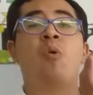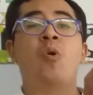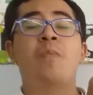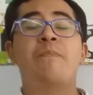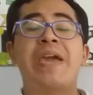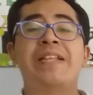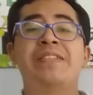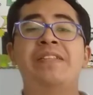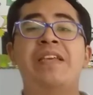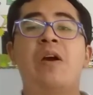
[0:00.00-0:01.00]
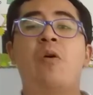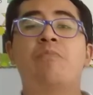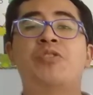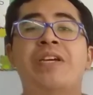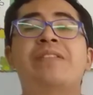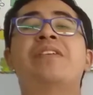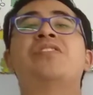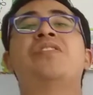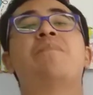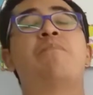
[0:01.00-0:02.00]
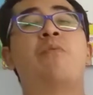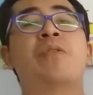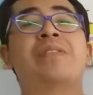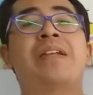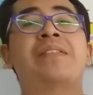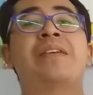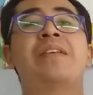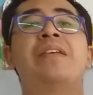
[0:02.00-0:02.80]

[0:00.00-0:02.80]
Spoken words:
or painting the object, it's important